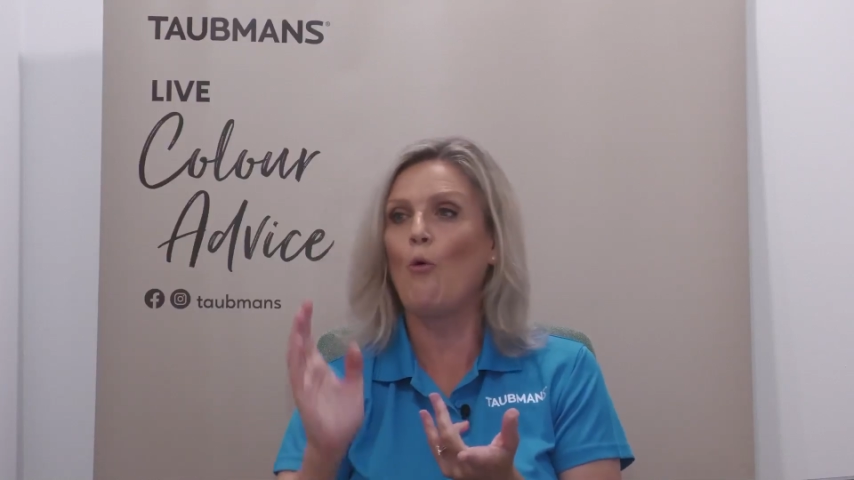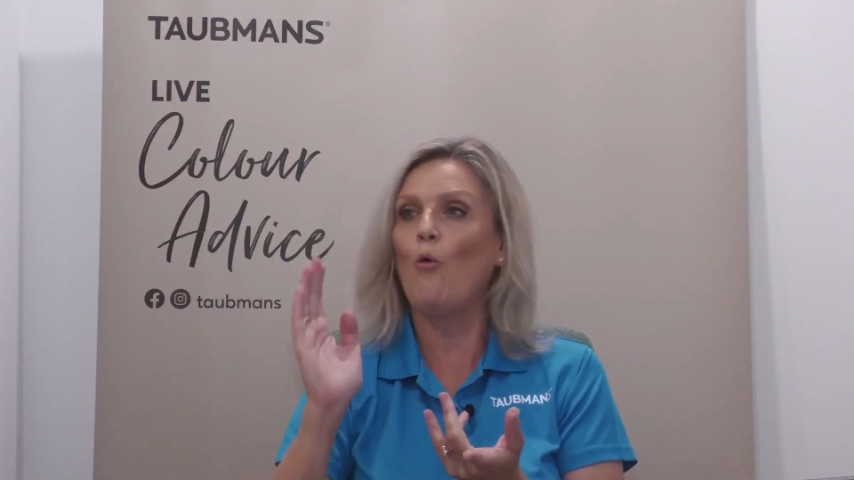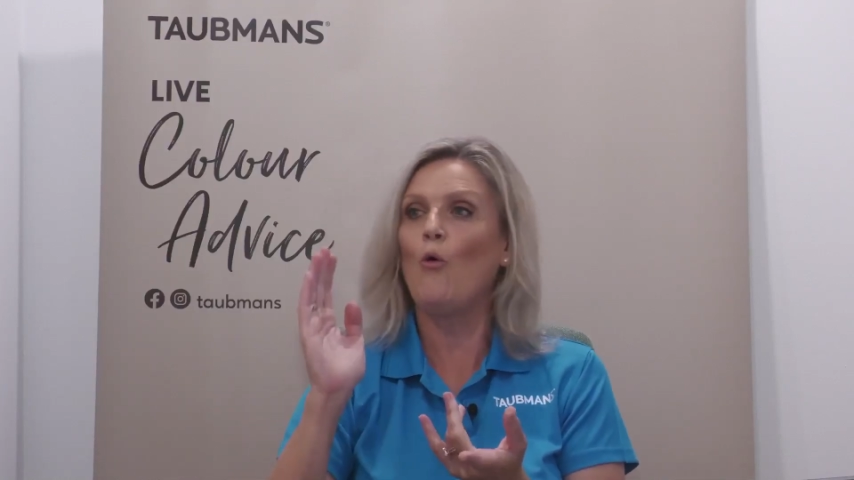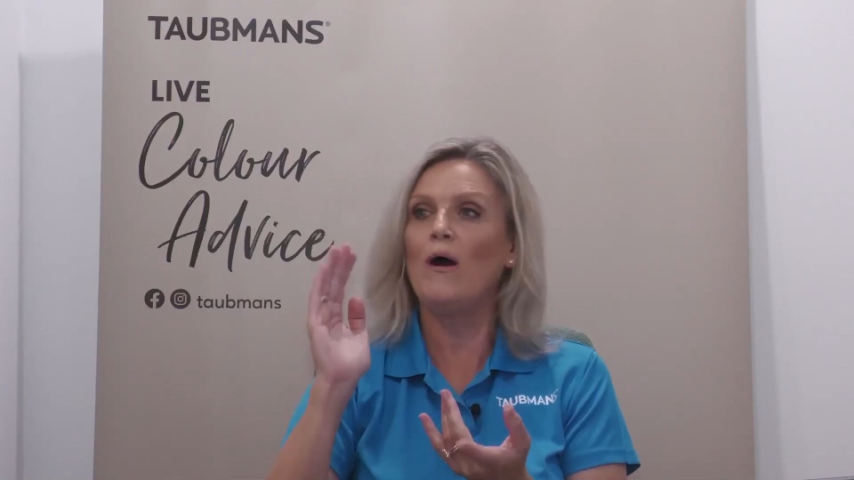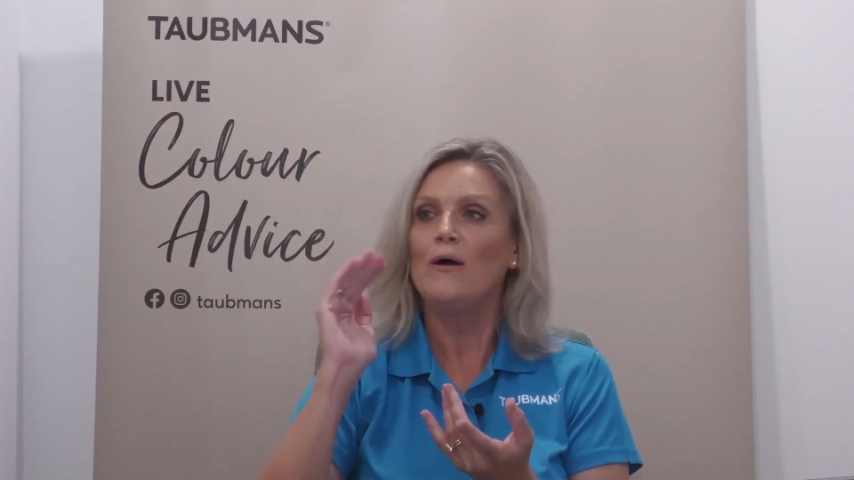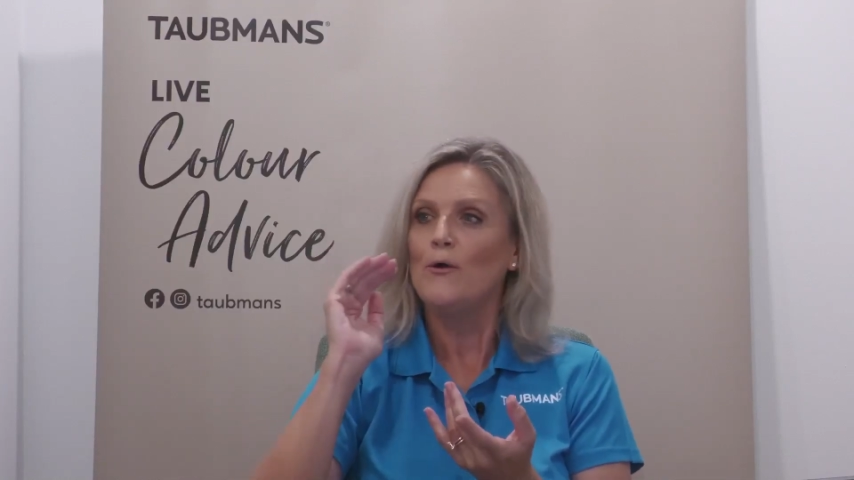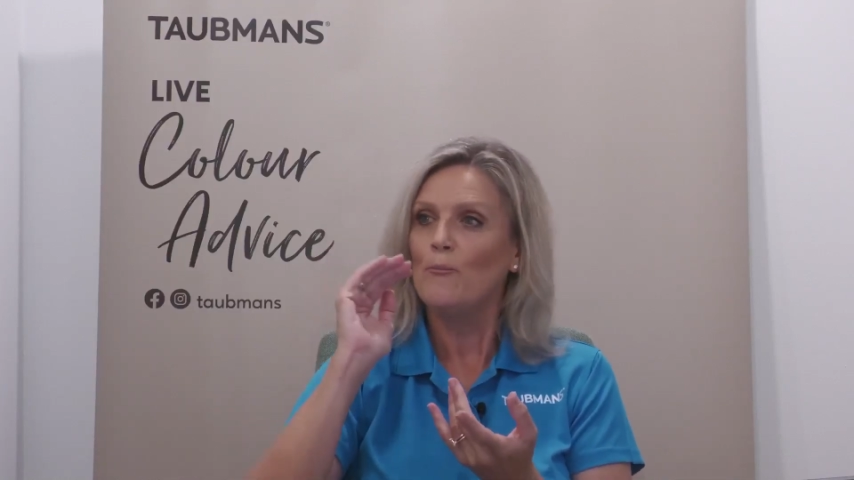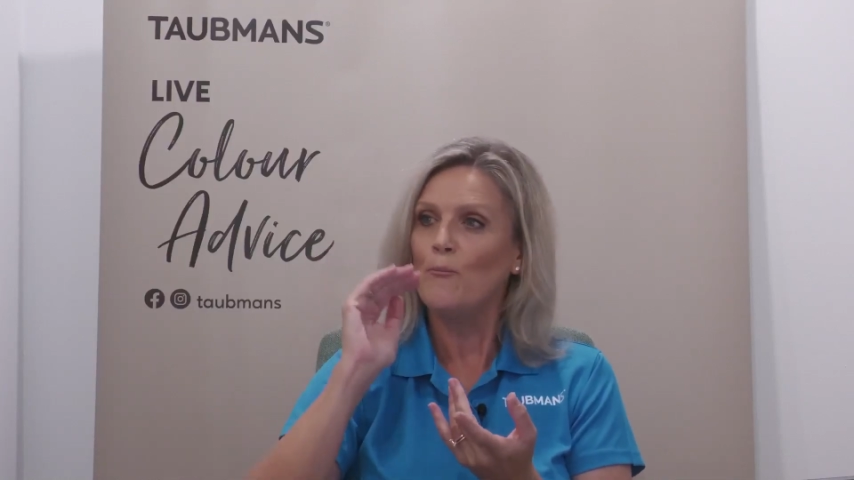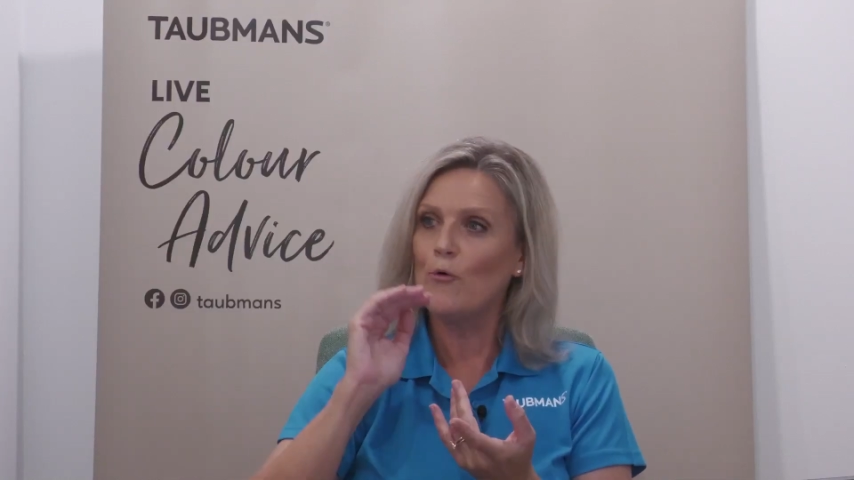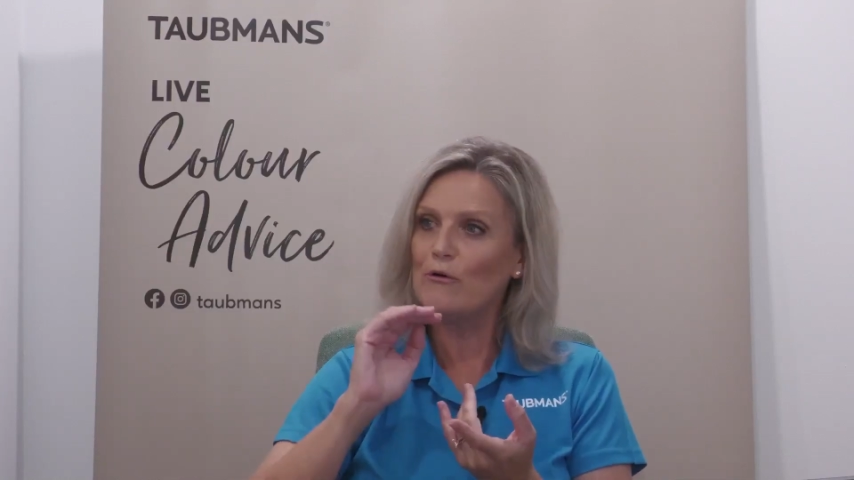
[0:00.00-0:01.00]
or
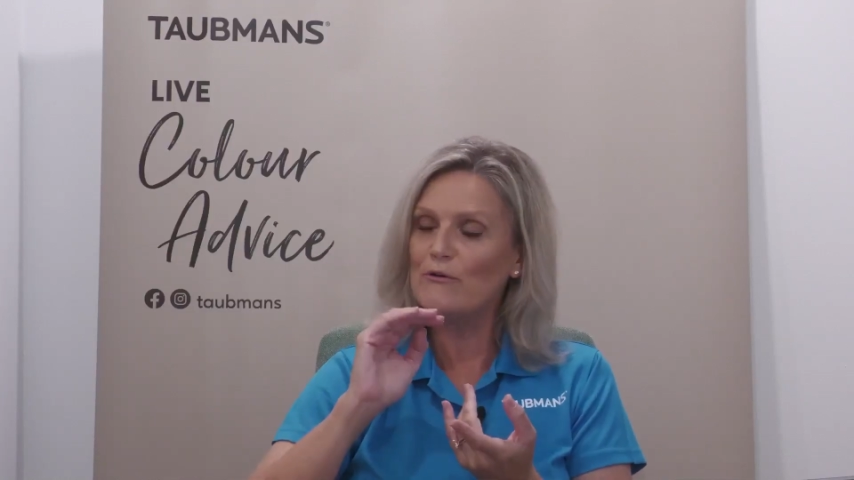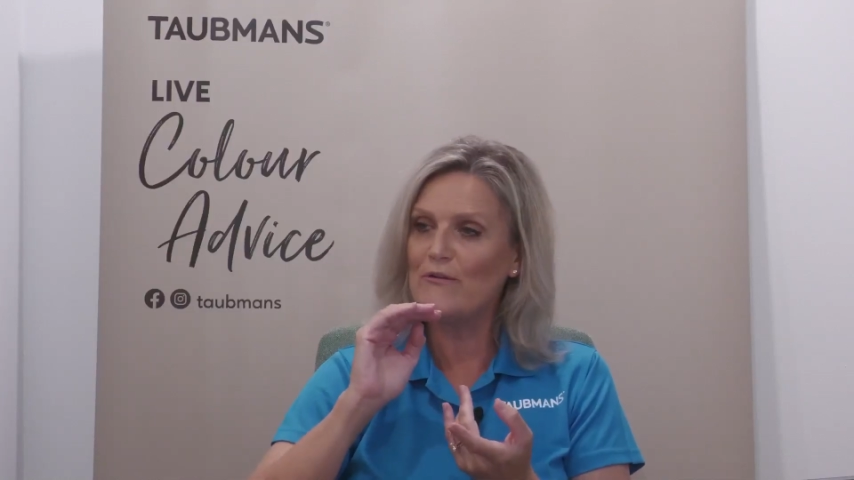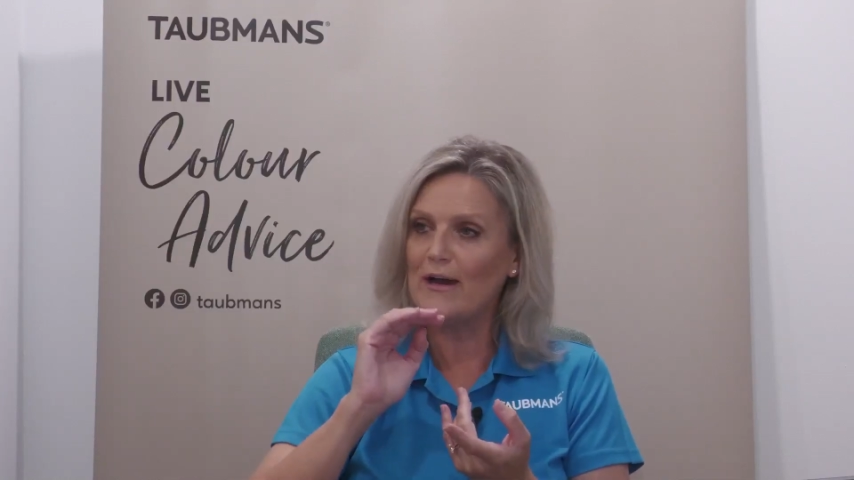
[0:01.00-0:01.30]
more of